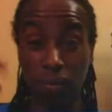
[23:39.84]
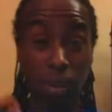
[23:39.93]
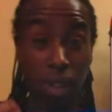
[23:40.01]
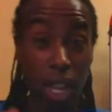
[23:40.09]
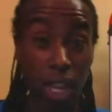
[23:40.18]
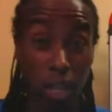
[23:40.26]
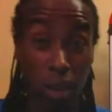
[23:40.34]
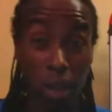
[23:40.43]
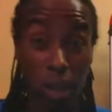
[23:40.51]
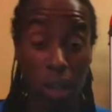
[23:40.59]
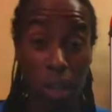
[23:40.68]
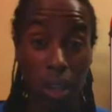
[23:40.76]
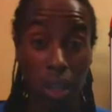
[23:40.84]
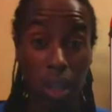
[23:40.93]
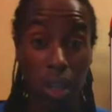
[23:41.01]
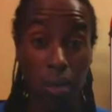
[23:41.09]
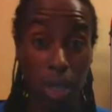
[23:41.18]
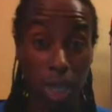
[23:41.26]
And you know what? I'm
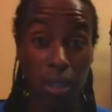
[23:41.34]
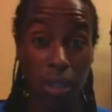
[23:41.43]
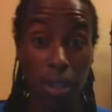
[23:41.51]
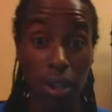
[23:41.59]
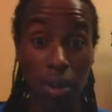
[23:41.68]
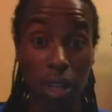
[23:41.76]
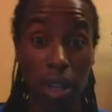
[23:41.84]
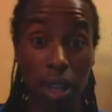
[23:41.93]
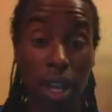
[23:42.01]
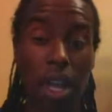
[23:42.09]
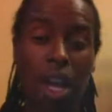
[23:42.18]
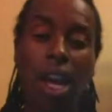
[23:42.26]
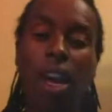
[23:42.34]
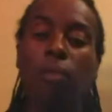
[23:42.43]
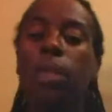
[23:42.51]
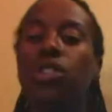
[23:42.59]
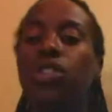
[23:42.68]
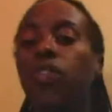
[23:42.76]
going to tell you something. I've
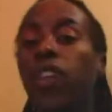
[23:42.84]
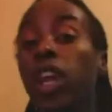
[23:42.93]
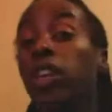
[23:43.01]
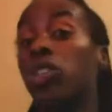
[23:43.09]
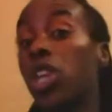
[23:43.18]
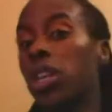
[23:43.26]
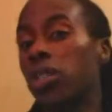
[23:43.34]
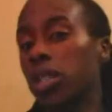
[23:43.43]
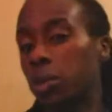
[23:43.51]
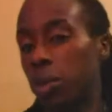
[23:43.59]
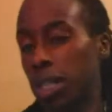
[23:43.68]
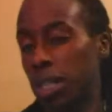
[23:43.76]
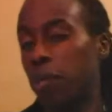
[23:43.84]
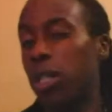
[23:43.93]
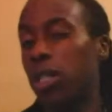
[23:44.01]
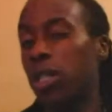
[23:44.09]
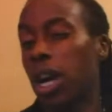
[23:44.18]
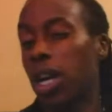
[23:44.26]
been very generous because I've been
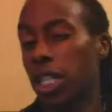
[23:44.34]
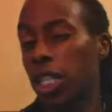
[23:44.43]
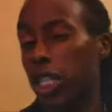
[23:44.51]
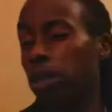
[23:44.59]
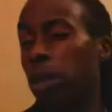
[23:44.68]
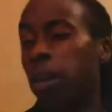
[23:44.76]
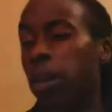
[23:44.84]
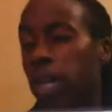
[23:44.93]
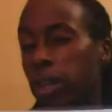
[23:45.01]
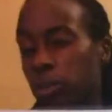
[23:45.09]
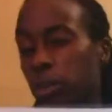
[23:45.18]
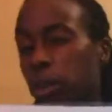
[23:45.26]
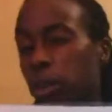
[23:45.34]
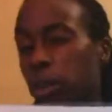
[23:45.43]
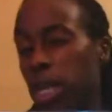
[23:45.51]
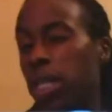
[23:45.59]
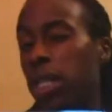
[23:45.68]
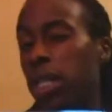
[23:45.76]
talking to you. I already
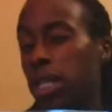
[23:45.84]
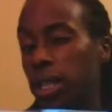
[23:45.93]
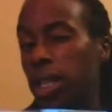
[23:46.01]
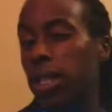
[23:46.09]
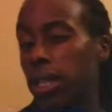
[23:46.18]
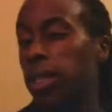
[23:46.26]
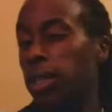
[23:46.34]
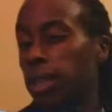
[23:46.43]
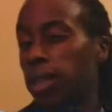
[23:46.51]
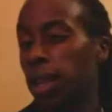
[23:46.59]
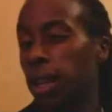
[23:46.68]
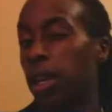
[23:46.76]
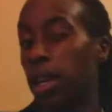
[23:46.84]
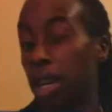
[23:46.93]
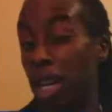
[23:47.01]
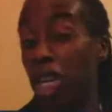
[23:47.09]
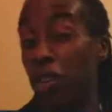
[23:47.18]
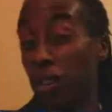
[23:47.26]
presented this sentence,
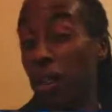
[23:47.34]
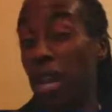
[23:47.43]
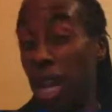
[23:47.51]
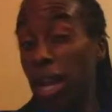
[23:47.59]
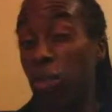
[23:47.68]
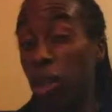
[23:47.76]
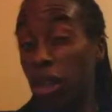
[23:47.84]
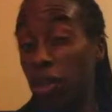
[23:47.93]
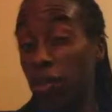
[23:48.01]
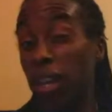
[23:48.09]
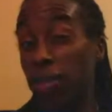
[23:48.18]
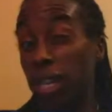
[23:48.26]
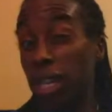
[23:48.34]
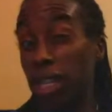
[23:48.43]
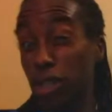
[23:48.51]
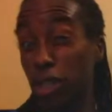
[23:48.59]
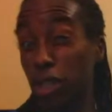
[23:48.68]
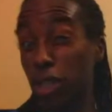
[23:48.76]
and you've already had more than 5 seconds.
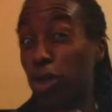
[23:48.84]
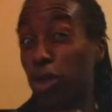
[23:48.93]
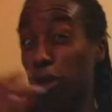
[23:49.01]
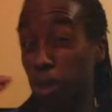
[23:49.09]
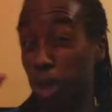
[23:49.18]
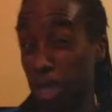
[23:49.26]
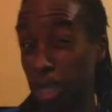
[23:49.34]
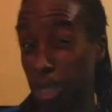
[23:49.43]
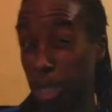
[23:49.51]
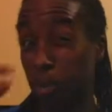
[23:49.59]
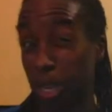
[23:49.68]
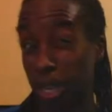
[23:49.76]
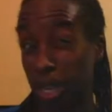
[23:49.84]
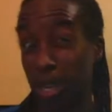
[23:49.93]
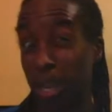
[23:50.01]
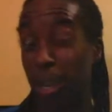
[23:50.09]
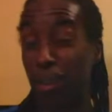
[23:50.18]
So you need to spit it out.